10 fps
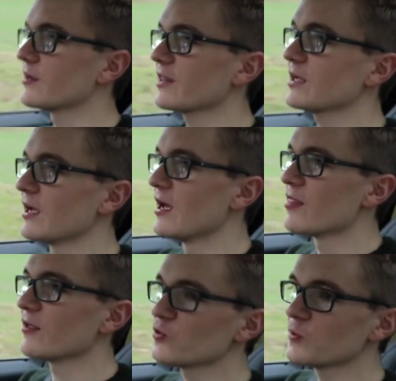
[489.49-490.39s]
I think
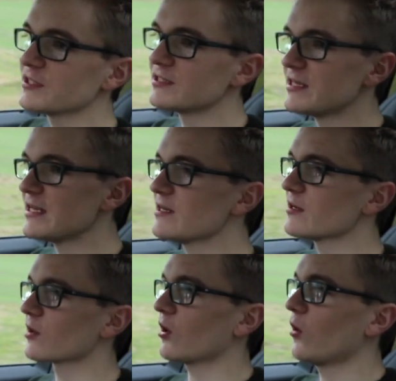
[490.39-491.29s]
they always
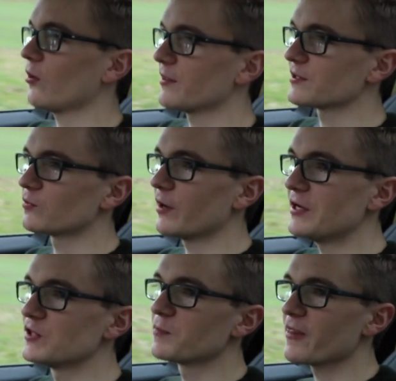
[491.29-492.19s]
needed a car in this
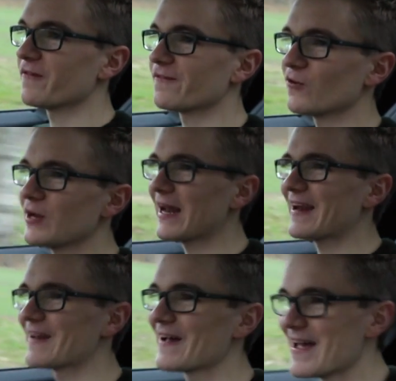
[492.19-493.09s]
range, but the
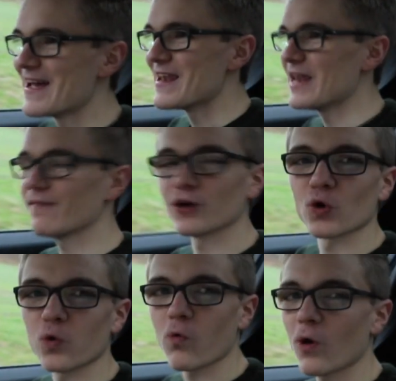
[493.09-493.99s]
Freelander never
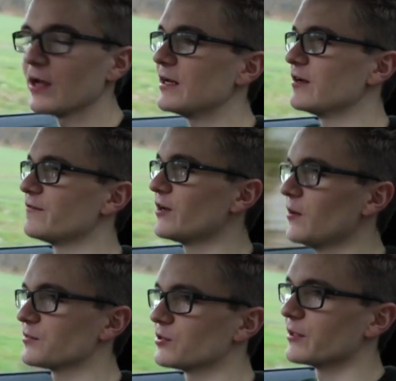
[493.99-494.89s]
quite lived
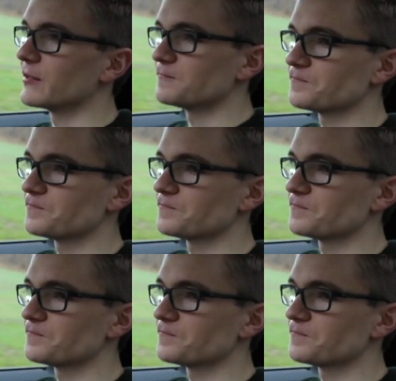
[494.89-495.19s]
up to it.